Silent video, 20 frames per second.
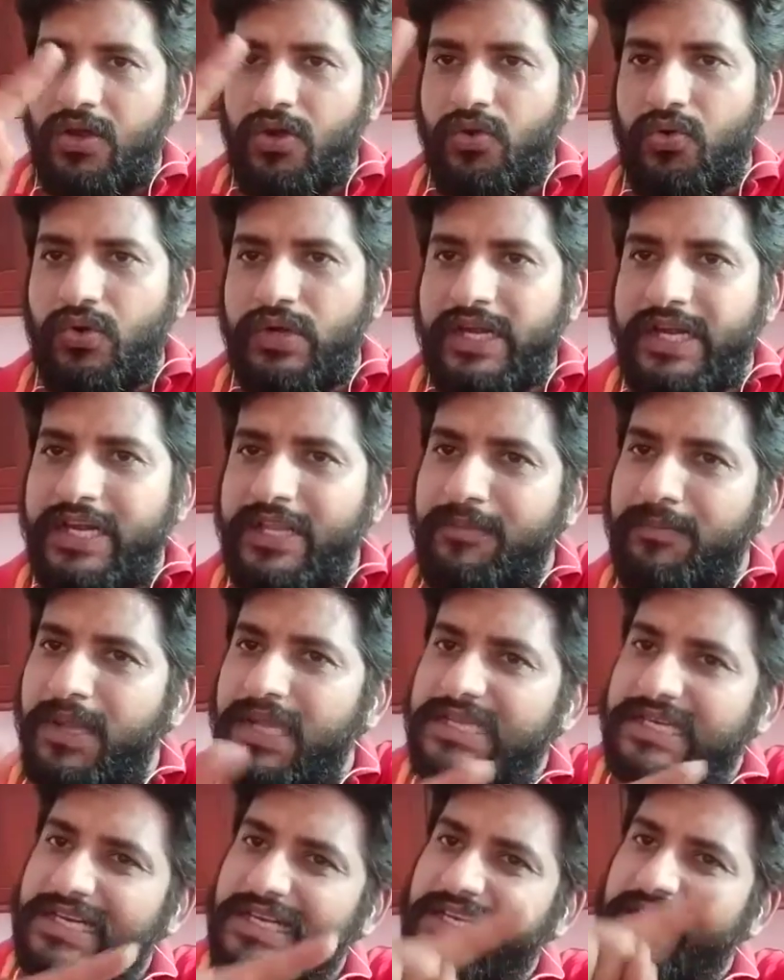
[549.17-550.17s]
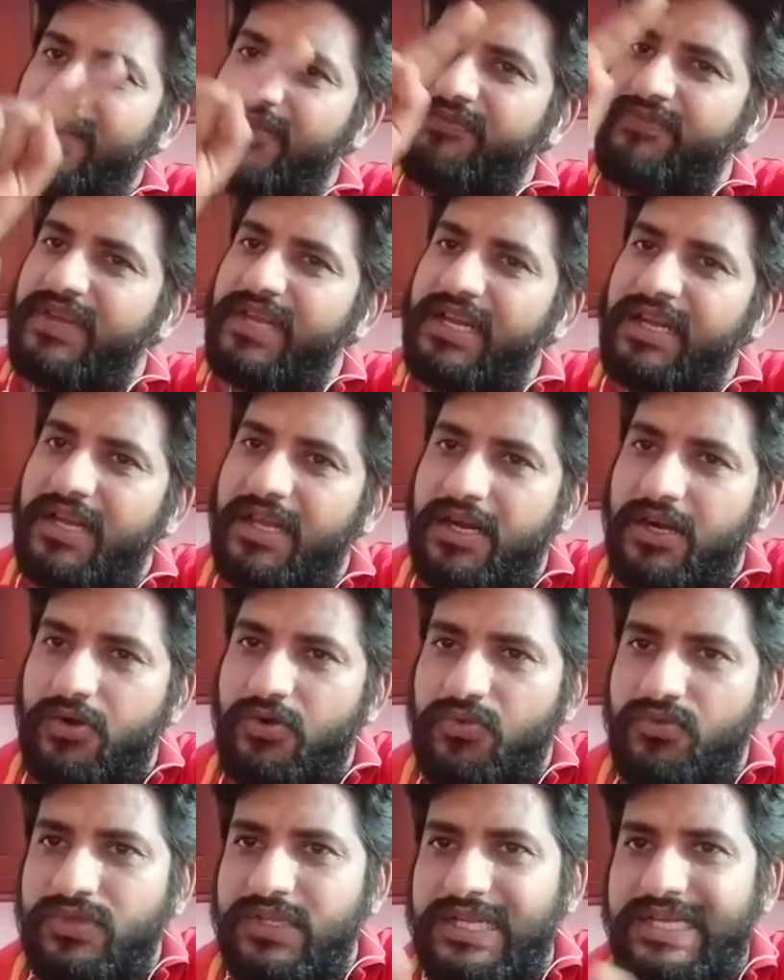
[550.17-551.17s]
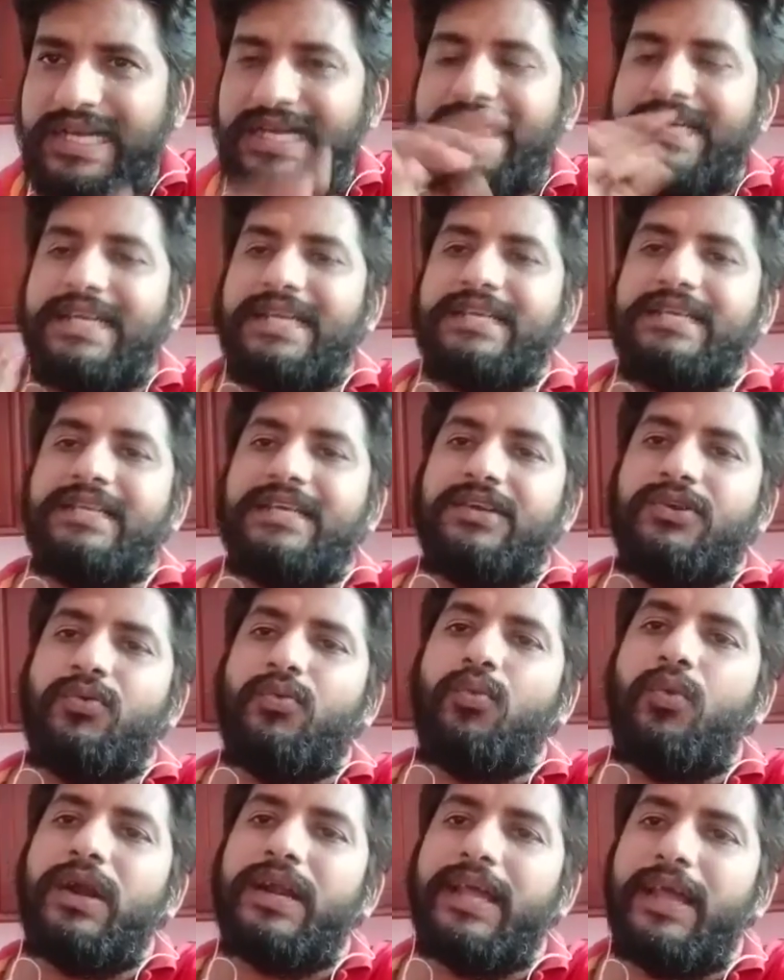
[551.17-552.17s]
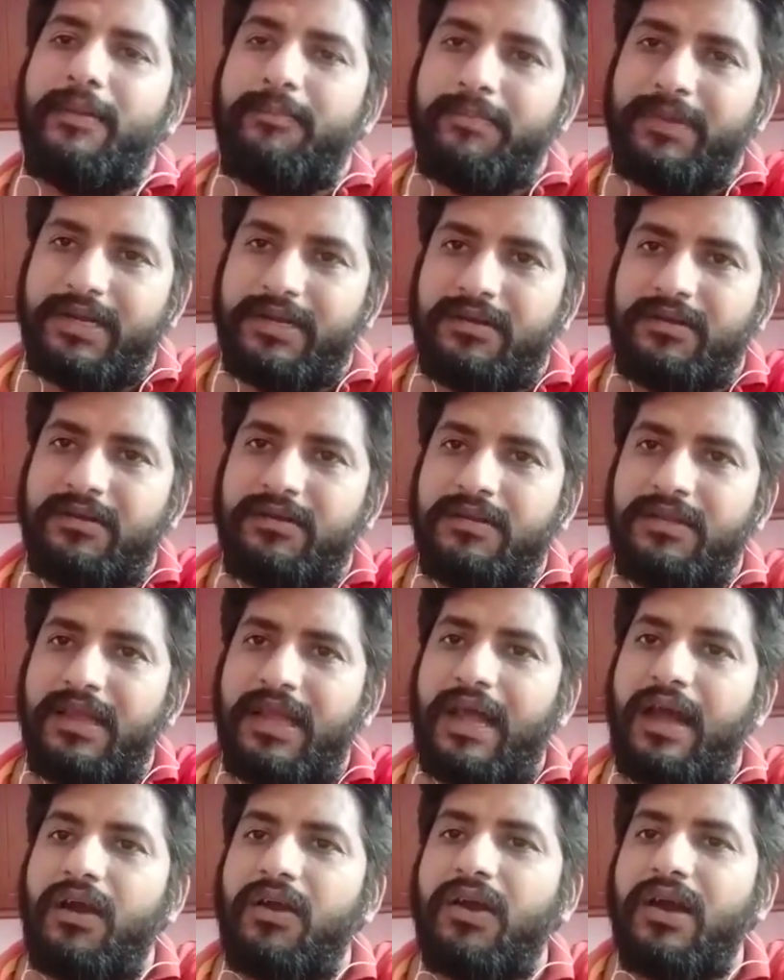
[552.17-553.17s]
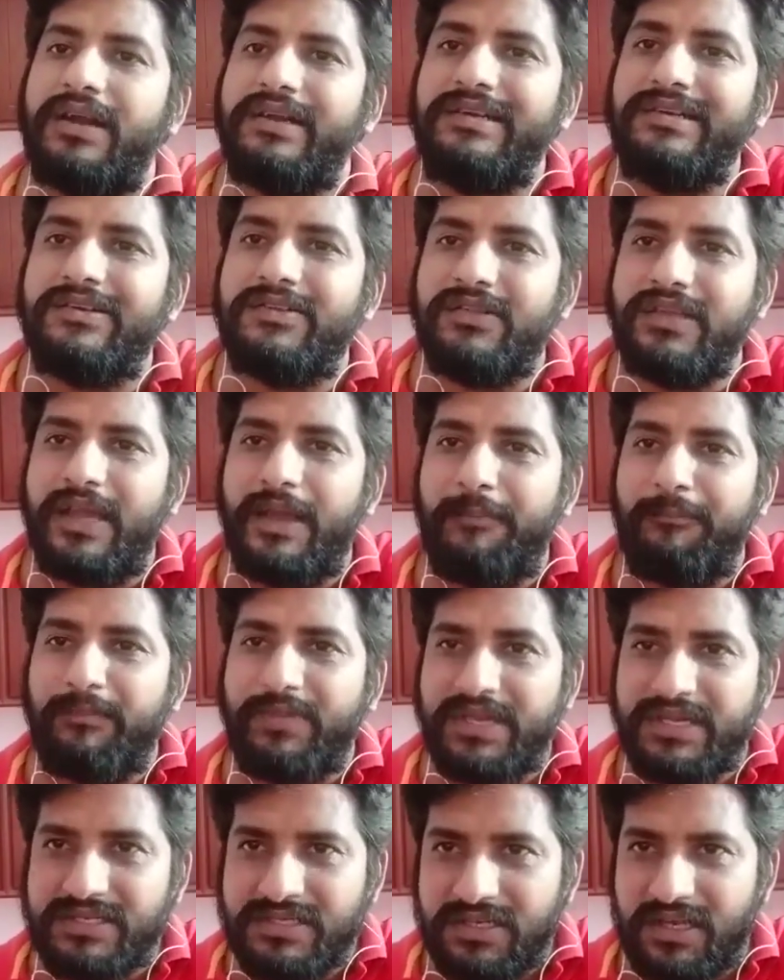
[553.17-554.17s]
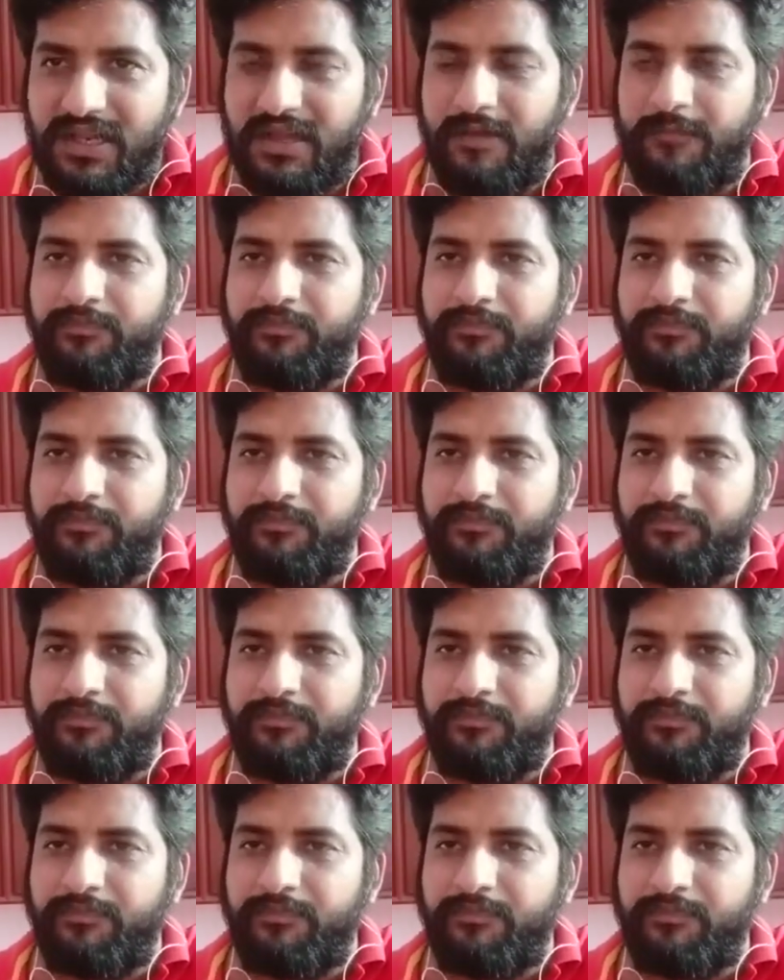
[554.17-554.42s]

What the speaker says: rotating magnetic field around the conductor, what happened? According to the Ampere's law,